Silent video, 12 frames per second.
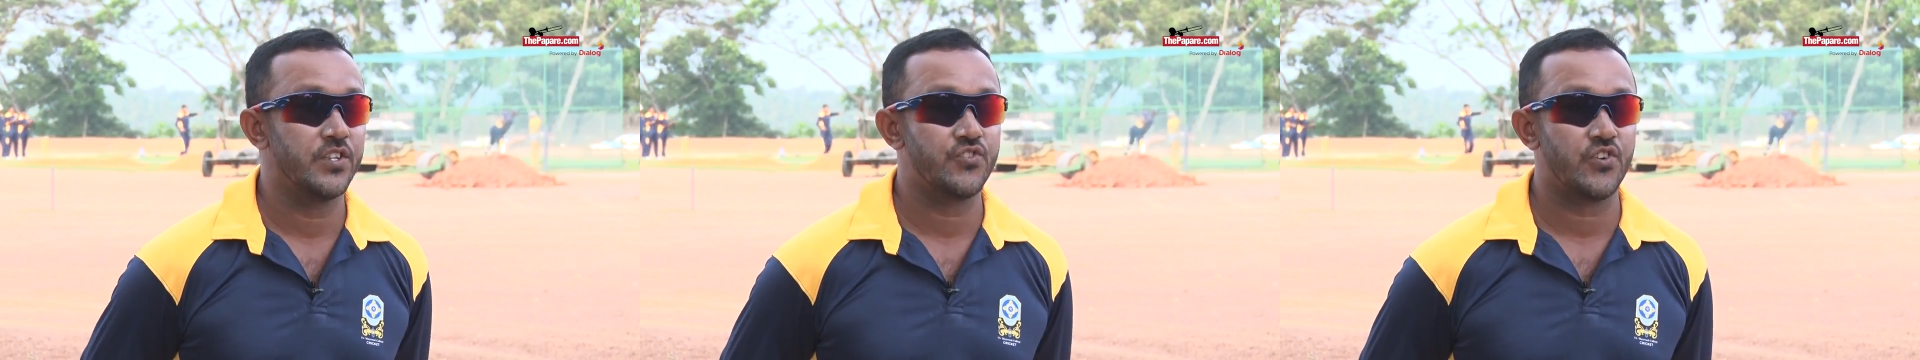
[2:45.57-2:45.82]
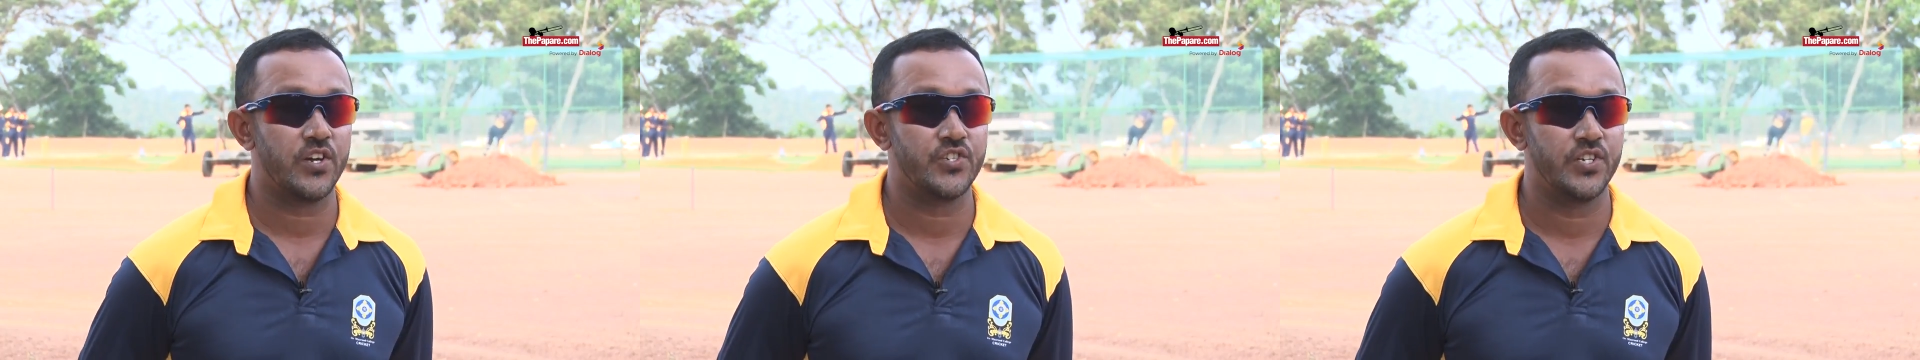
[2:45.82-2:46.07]

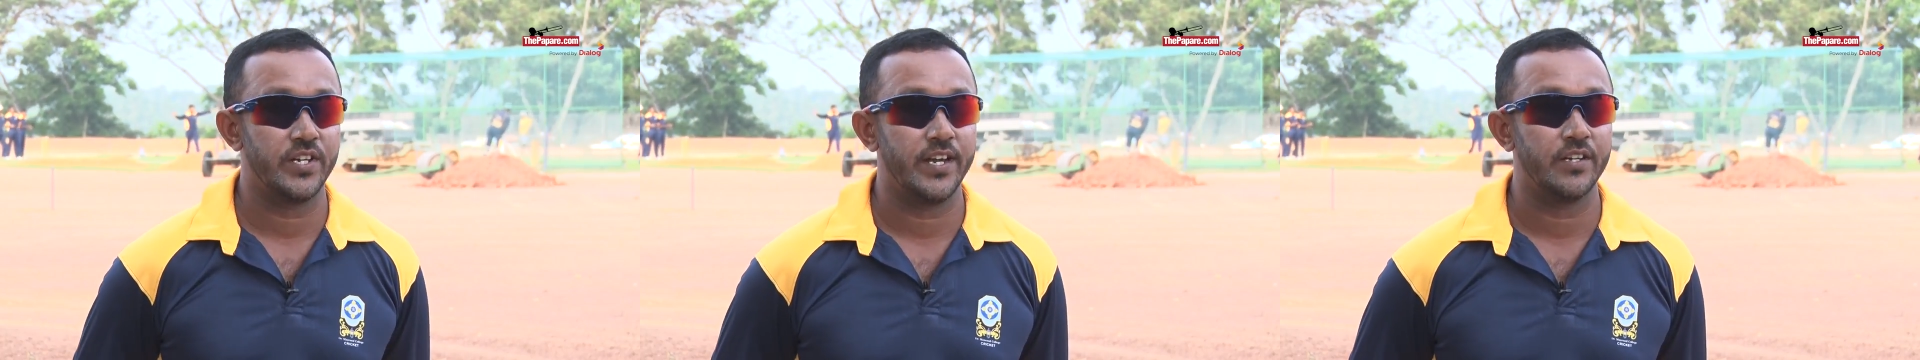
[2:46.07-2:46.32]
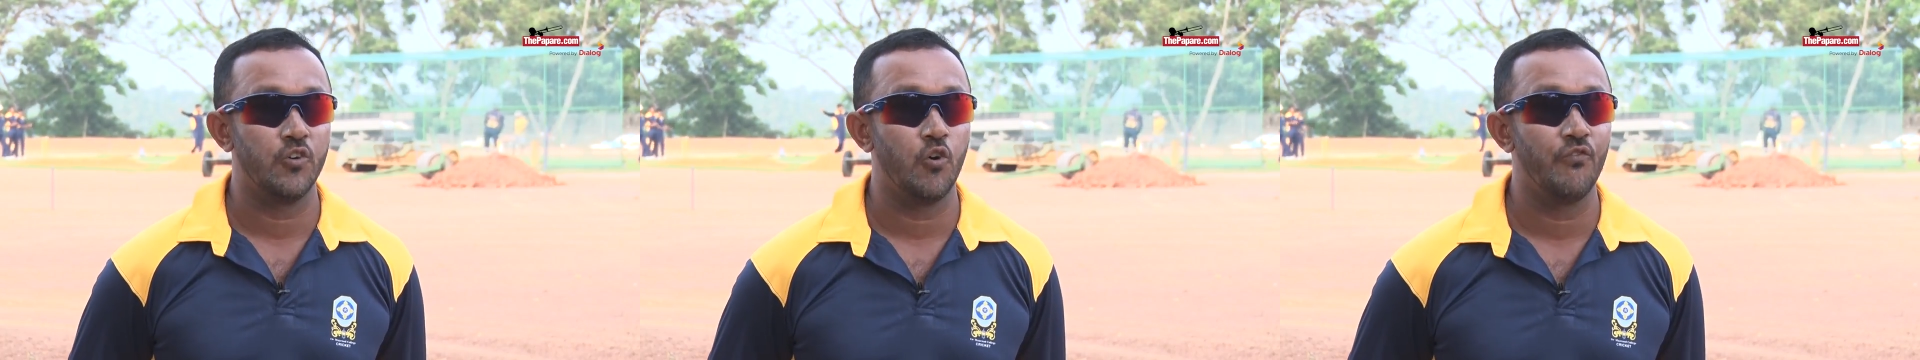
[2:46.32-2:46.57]
construction
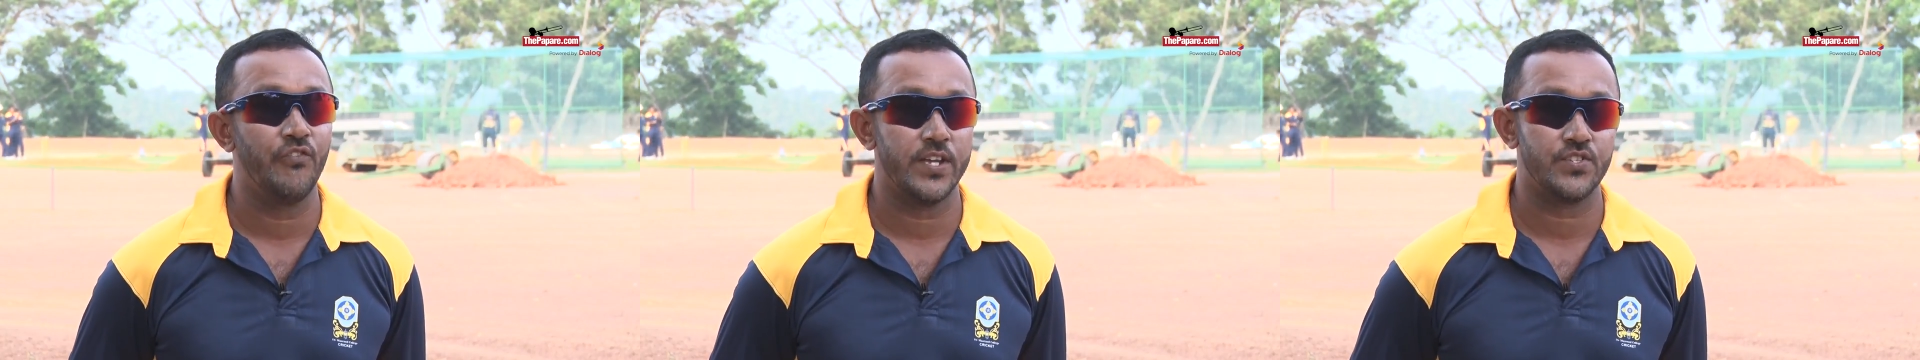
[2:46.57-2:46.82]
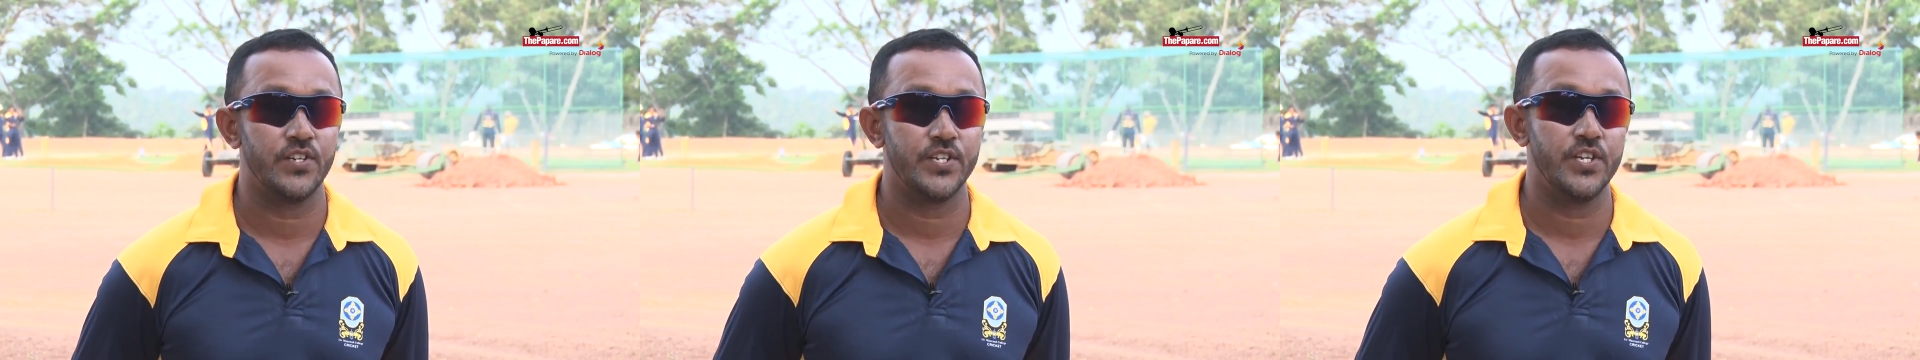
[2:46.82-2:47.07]
and home
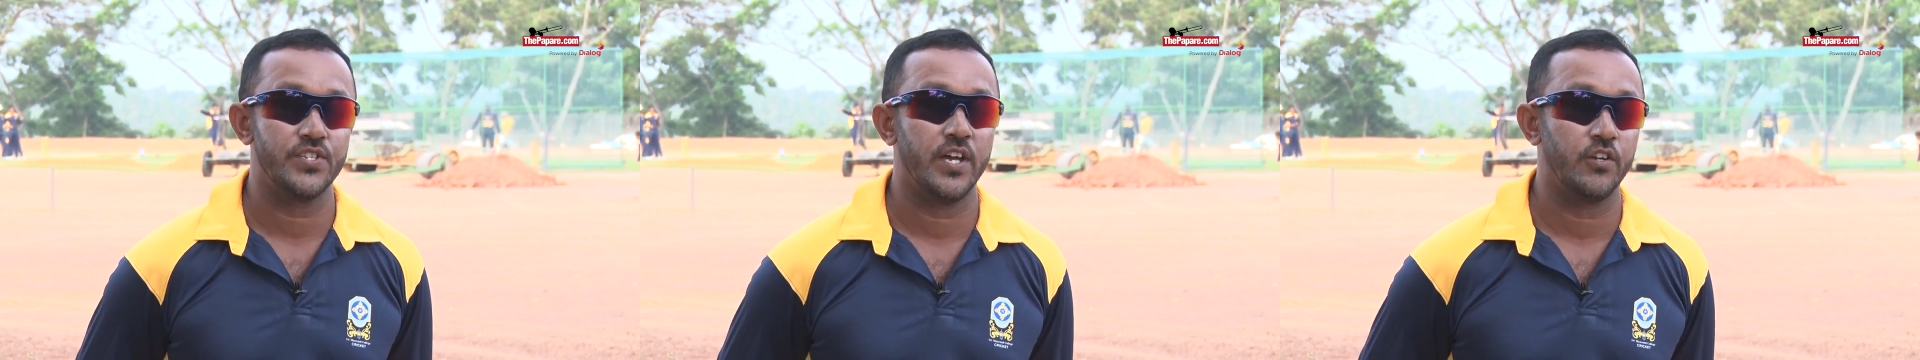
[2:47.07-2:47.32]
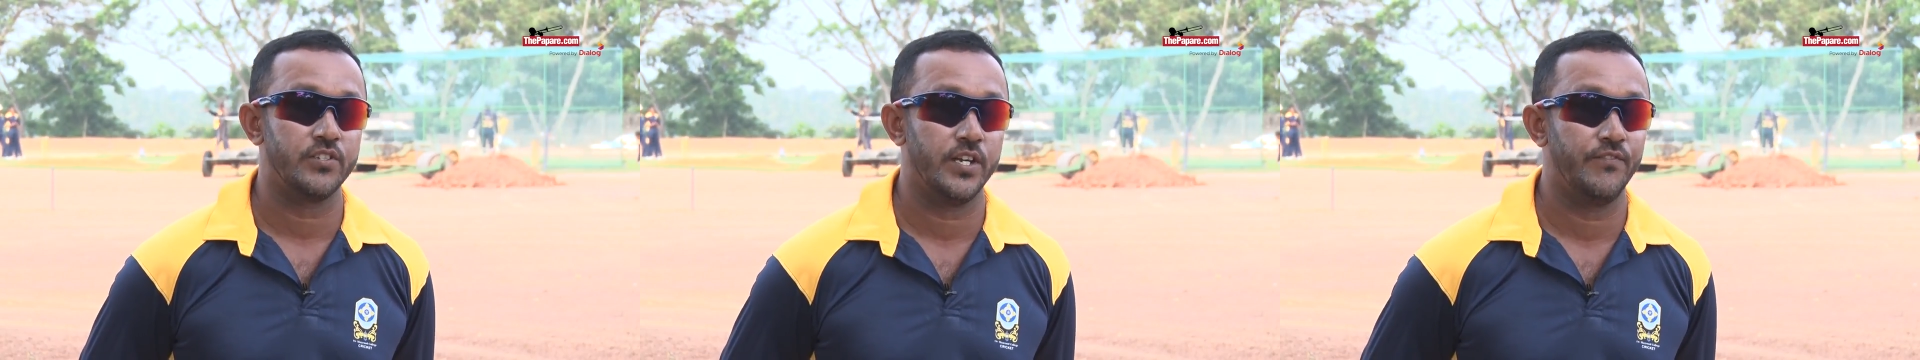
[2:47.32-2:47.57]
facilities
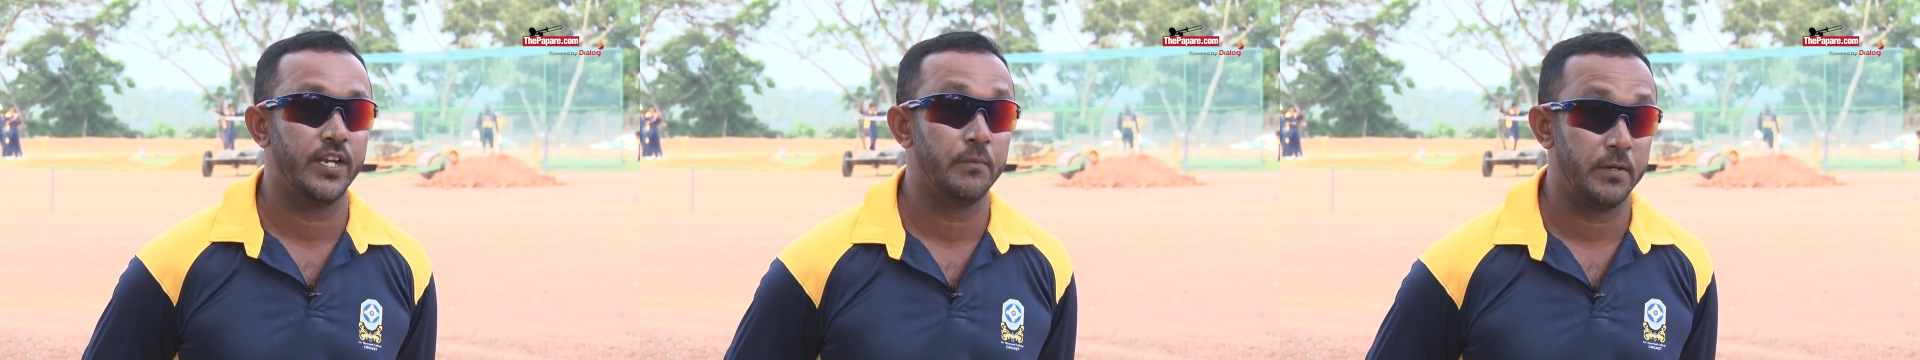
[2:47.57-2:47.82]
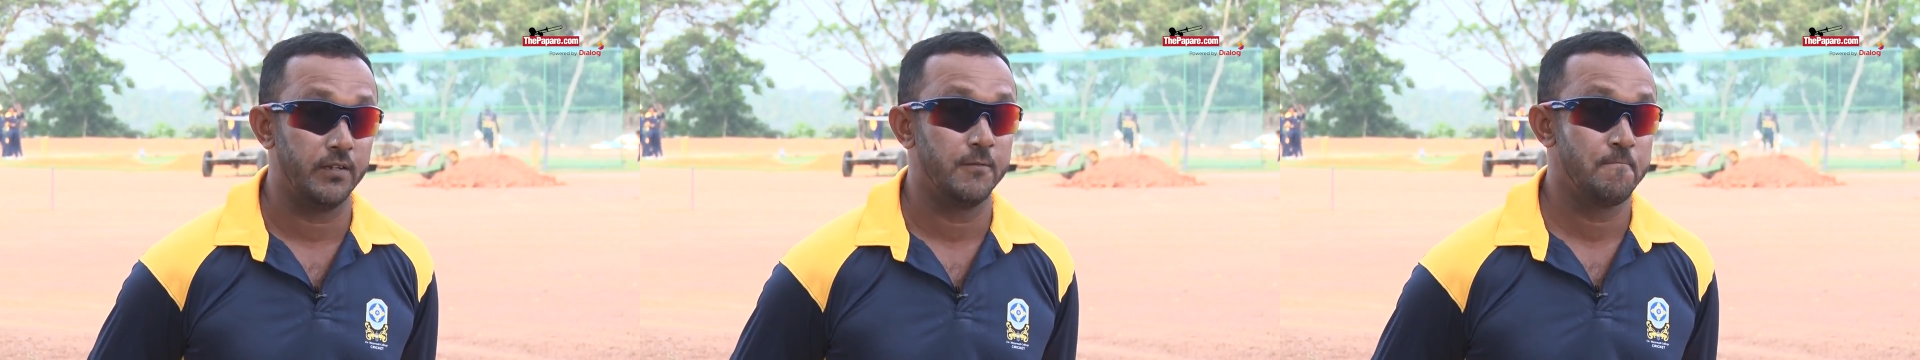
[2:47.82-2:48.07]
are not
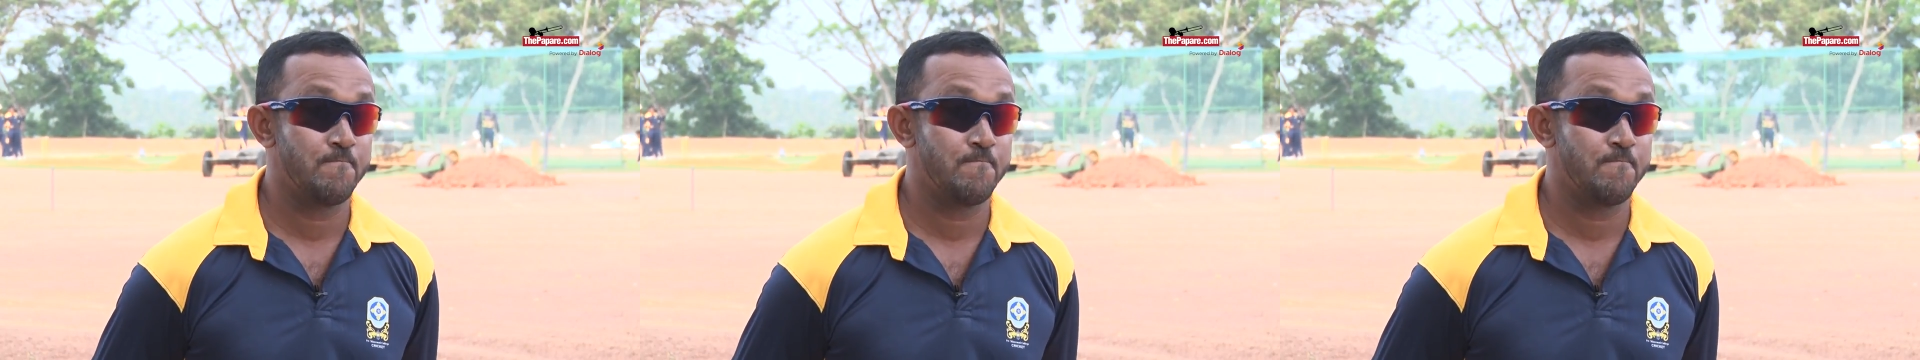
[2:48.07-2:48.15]
available.